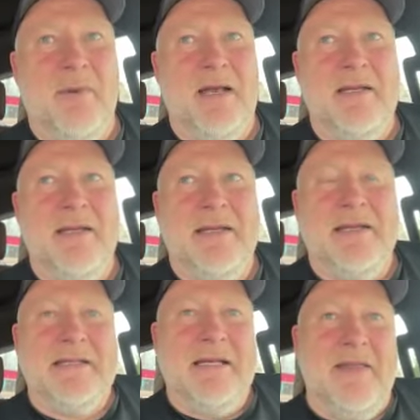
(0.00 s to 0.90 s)
But
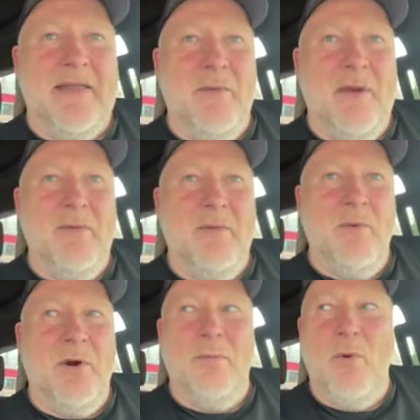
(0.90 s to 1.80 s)
I think we
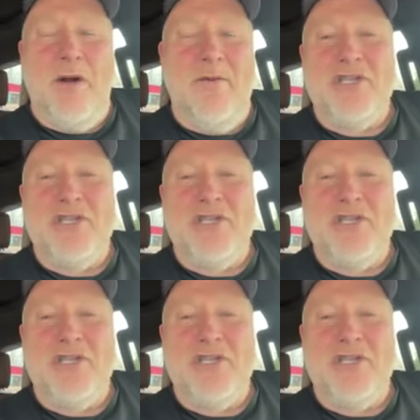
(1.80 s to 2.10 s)
were more of a